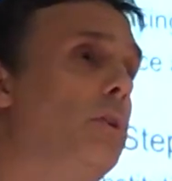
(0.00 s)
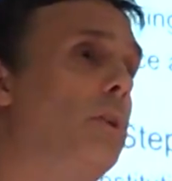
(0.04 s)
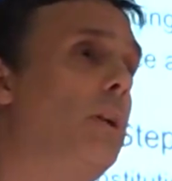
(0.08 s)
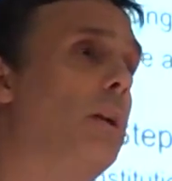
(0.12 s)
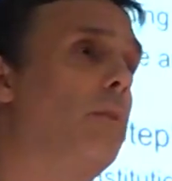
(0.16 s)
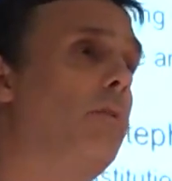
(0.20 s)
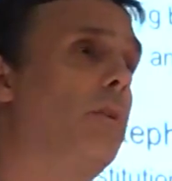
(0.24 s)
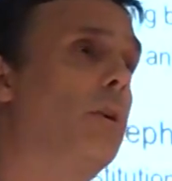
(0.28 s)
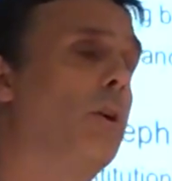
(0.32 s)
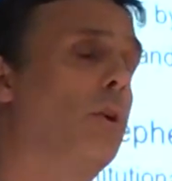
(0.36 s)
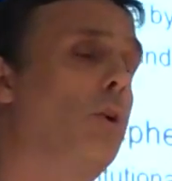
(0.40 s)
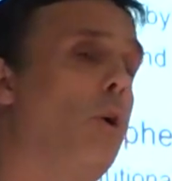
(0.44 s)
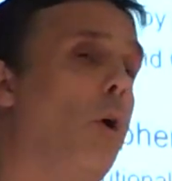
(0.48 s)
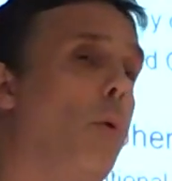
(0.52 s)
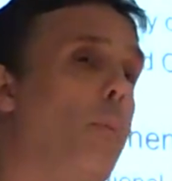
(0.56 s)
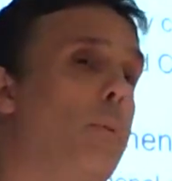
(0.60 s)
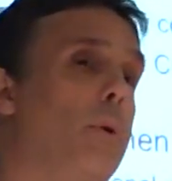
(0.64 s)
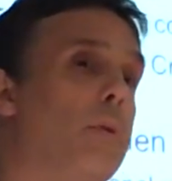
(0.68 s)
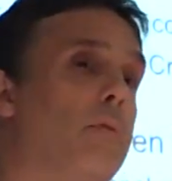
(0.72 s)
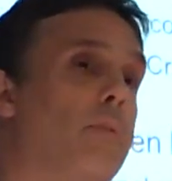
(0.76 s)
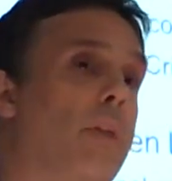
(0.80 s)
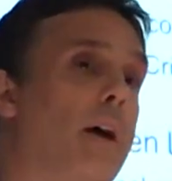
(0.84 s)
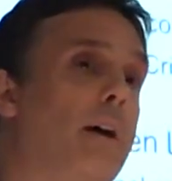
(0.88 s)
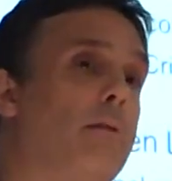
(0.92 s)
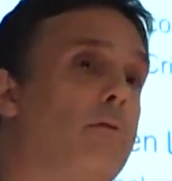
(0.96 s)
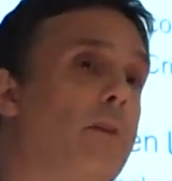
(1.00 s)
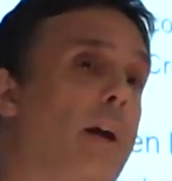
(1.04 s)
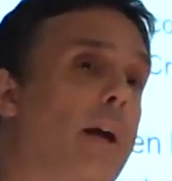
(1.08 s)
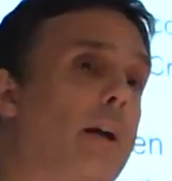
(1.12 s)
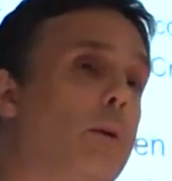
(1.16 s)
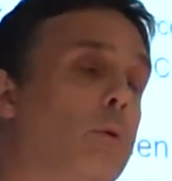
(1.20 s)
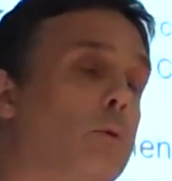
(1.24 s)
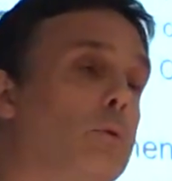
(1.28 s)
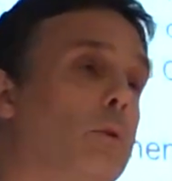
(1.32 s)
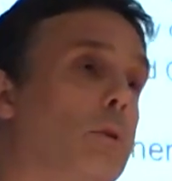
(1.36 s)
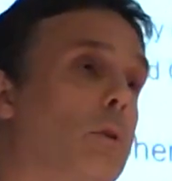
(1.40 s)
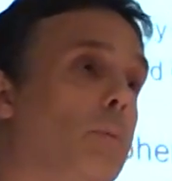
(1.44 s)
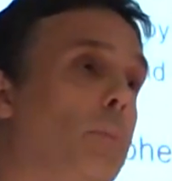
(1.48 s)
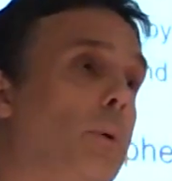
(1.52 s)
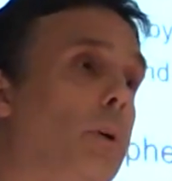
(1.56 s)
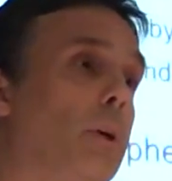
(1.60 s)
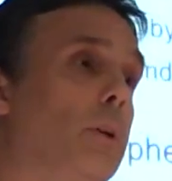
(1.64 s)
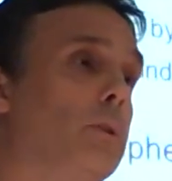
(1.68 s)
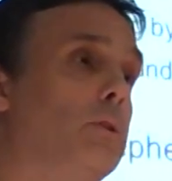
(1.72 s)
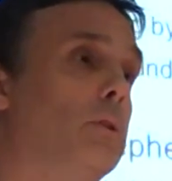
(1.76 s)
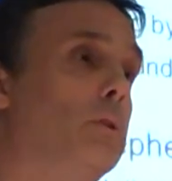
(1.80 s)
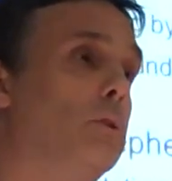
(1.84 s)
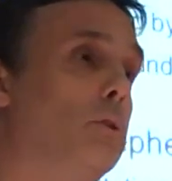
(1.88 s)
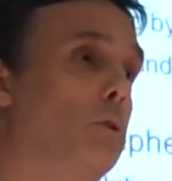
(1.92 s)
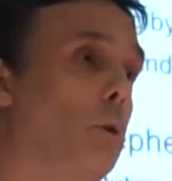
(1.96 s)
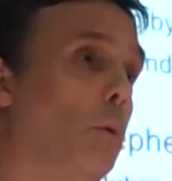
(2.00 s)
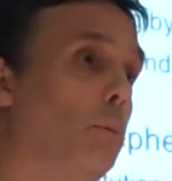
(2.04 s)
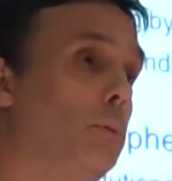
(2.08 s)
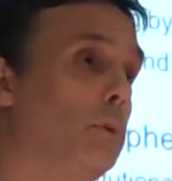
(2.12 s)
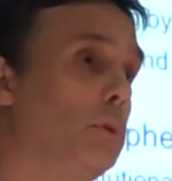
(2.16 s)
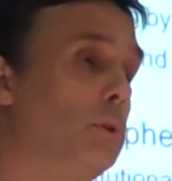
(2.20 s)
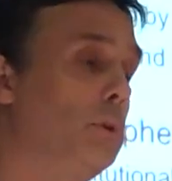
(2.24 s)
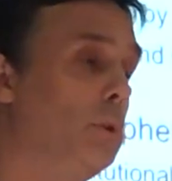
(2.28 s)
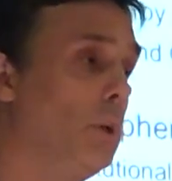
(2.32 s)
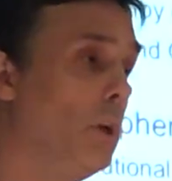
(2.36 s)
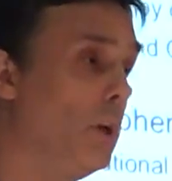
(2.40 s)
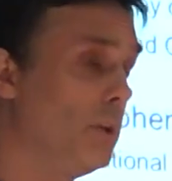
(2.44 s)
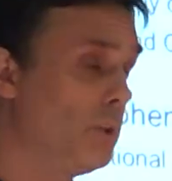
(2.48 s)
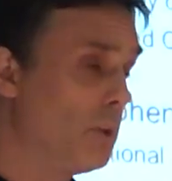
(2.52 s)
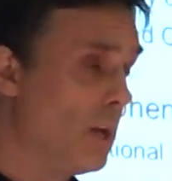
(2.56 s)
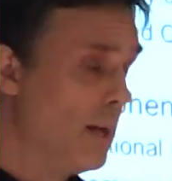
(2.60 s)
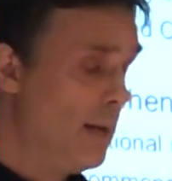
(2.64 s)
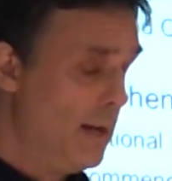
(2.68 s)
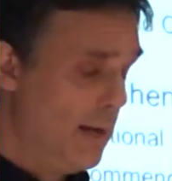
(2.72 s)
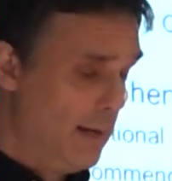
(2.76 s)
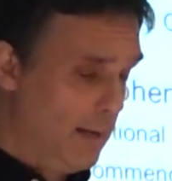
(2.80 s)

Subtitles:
and giving a copy of that record to the person stopped and searched,